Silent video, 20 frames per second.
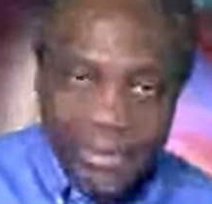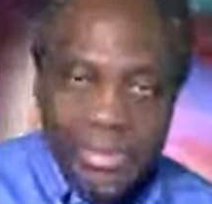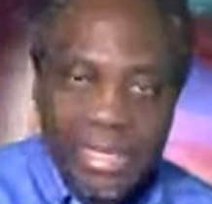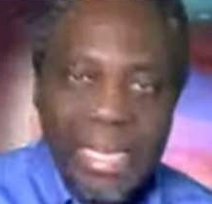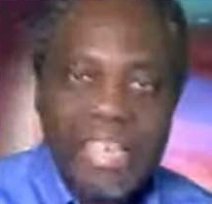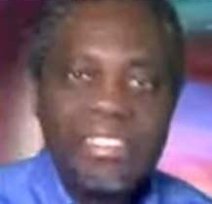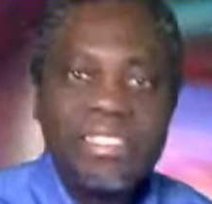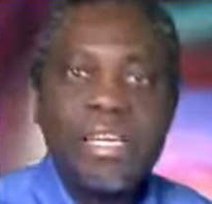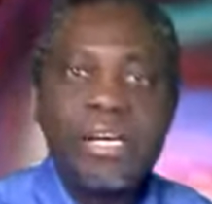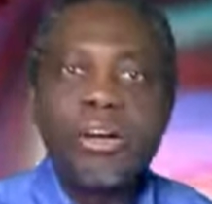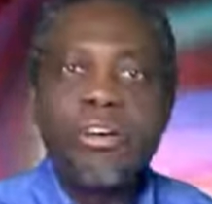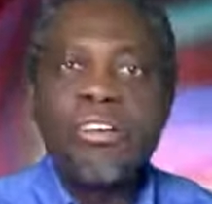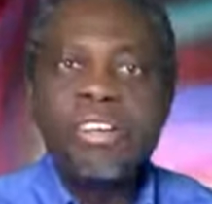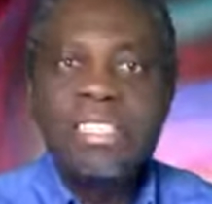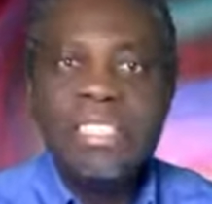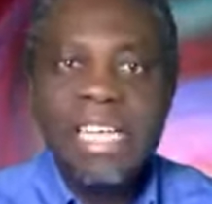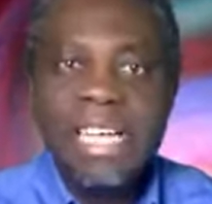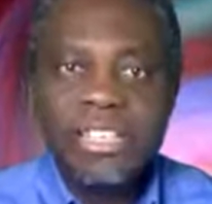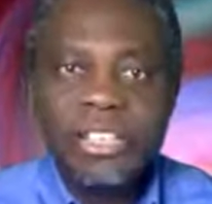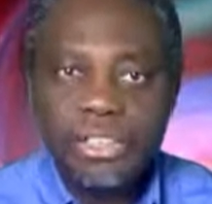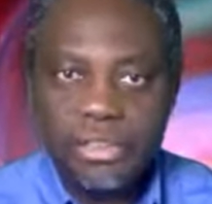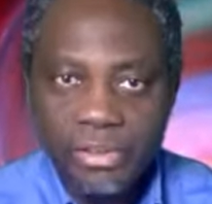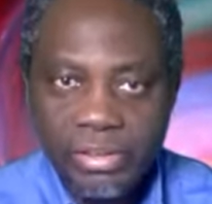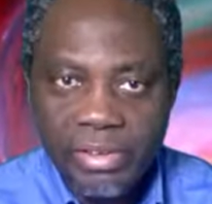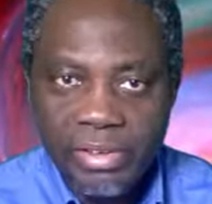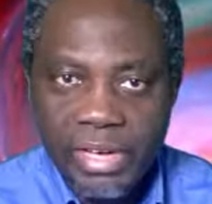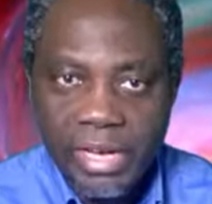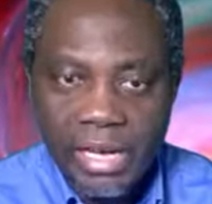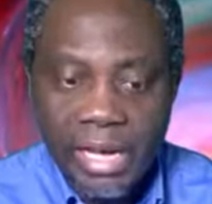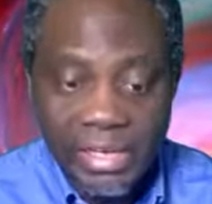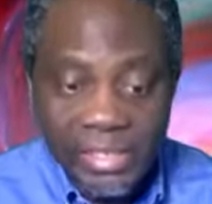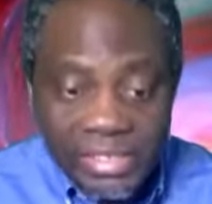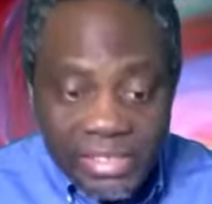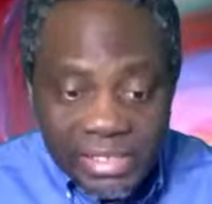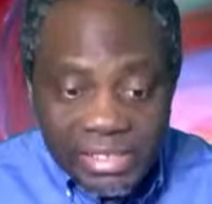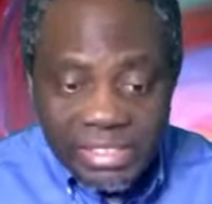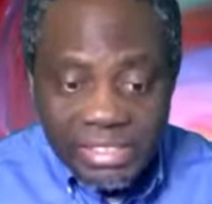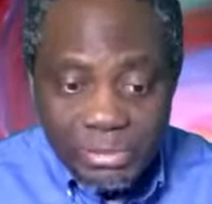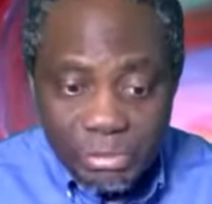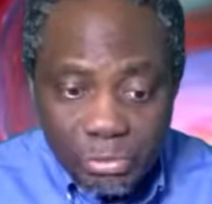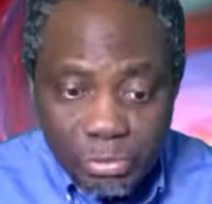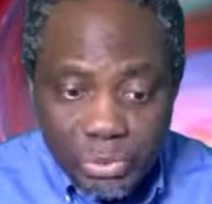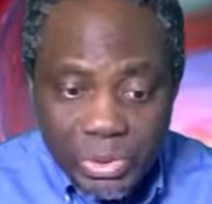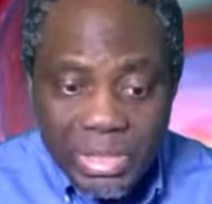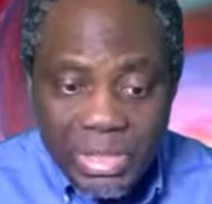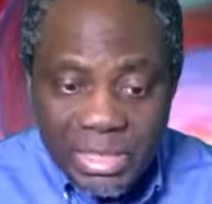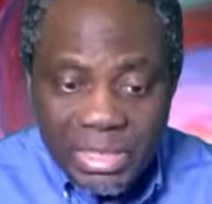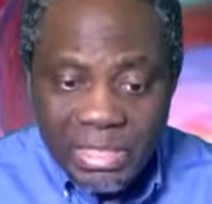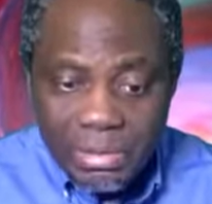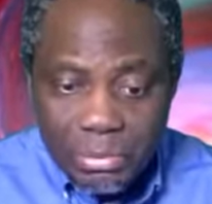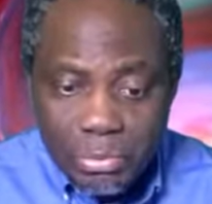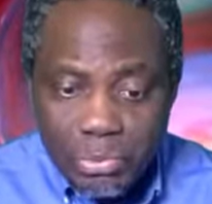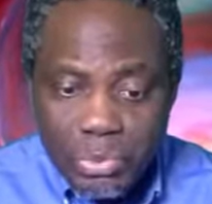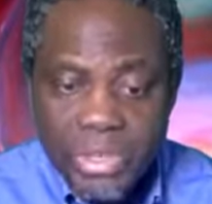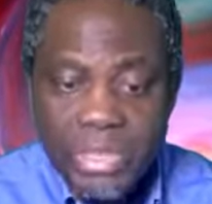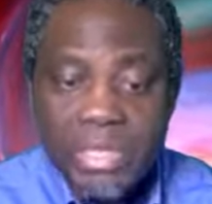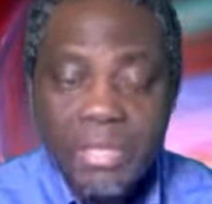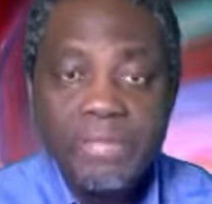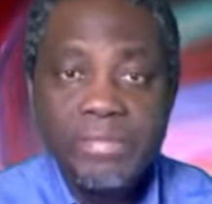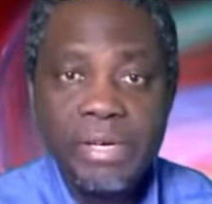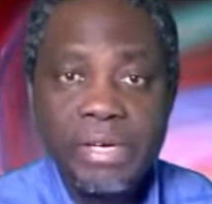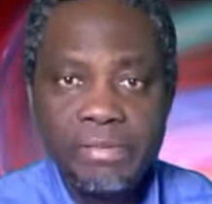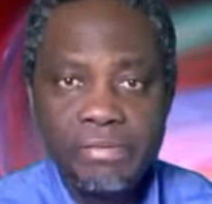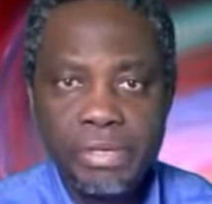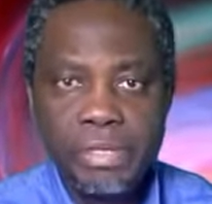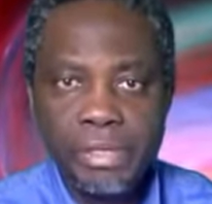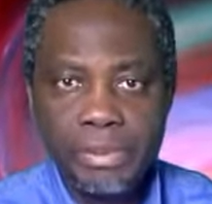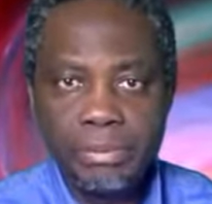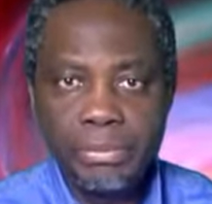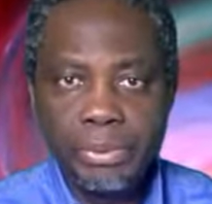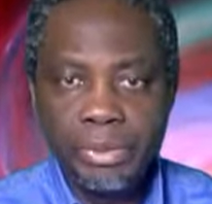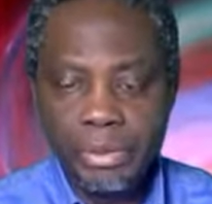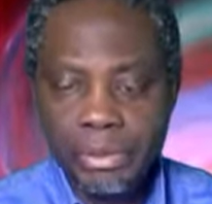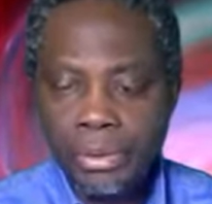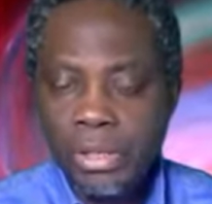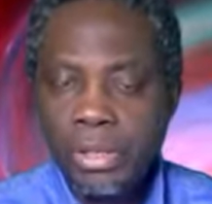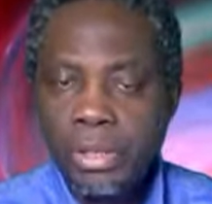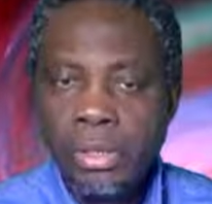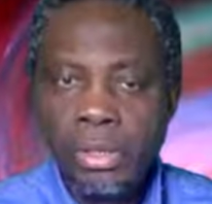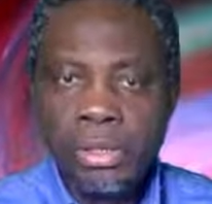There is a connection there, and this is really, really very, very important.